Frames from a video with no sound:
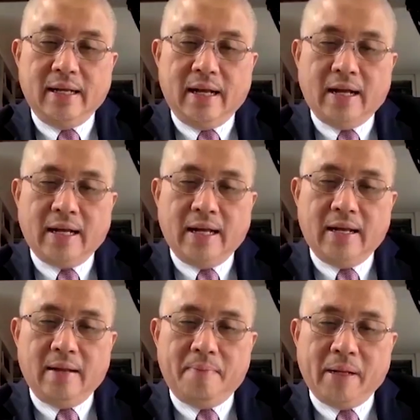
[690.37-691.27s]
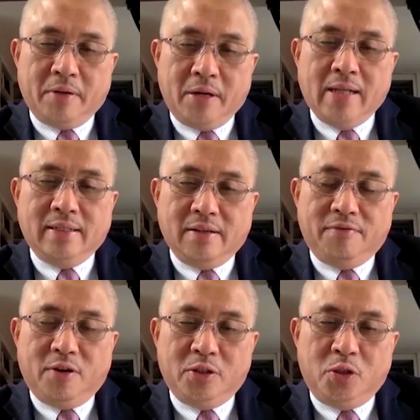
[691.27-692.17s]
Petronas is
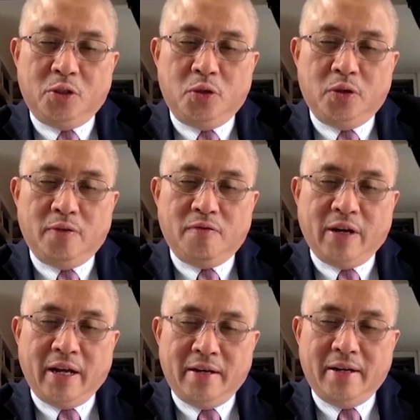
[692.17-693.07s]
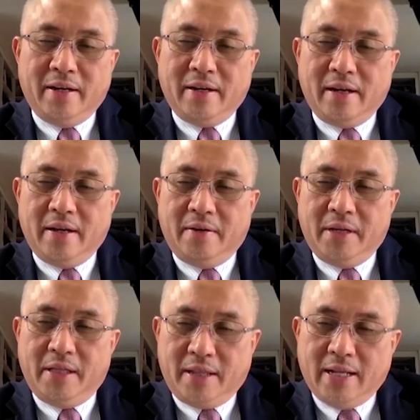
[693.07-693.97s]
a Fortune 500, you know,
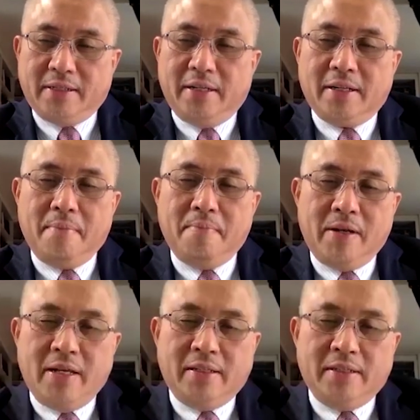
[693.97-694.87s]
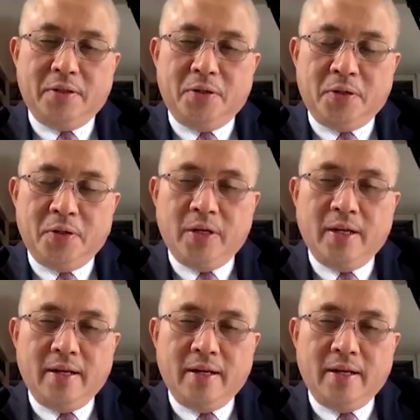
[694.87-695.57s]
international company, as you know.